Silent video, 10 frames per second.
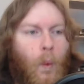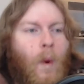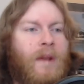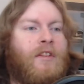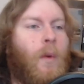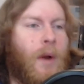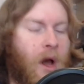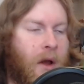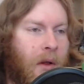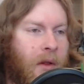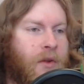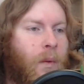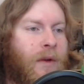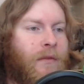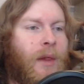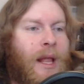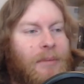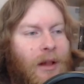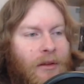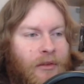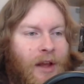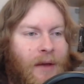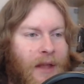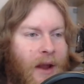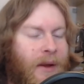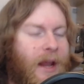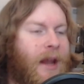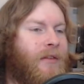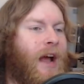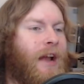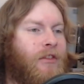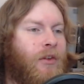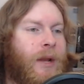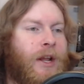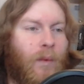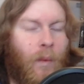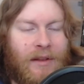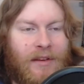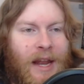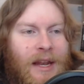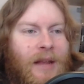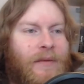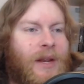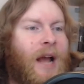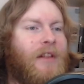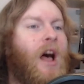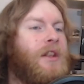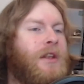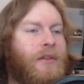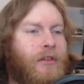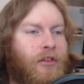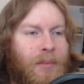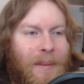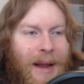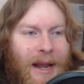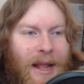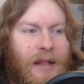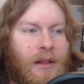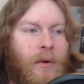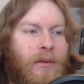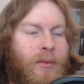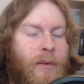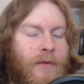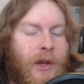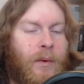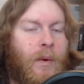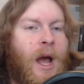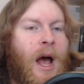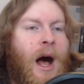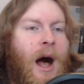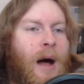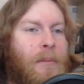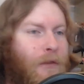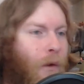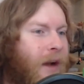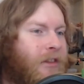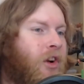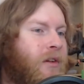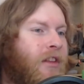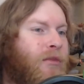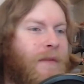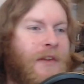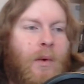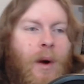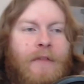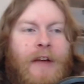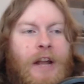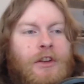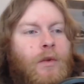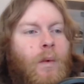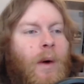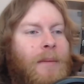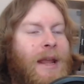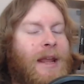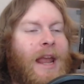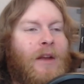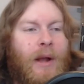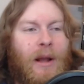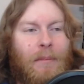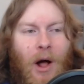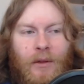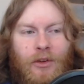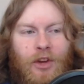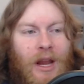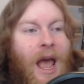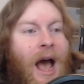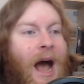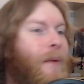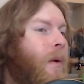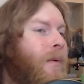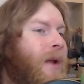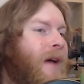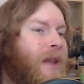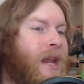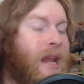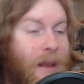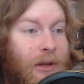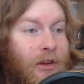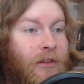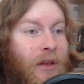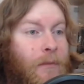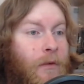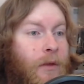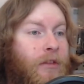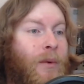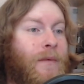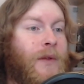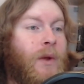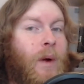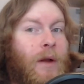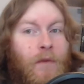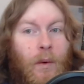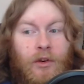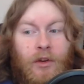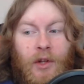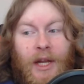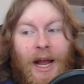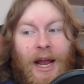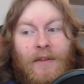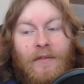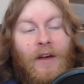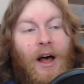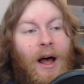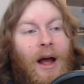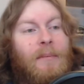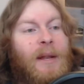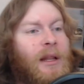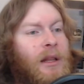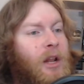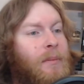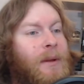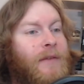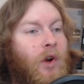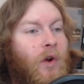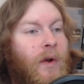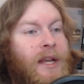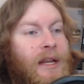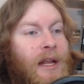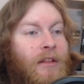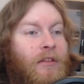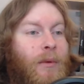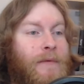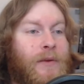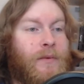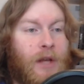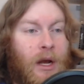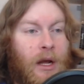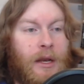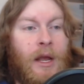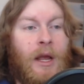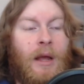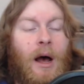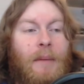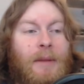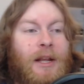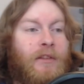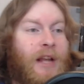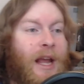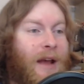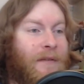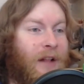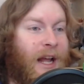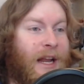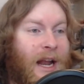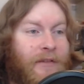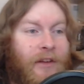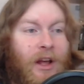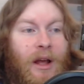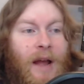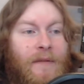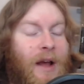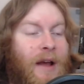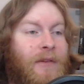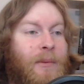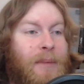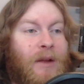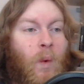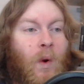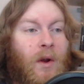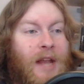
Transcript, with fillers: going on, all you wonderful late plusers out there? It is I, Stuart, here once again to give you guys another Superman and Lois review. Uh, before I start this review off, I do want to make a quick apology. I won't have any images up for this review. Unfortunately, i am uh, in a little bit of a hurry to get this review done uh, because I have like kind of a I have, I have a big work day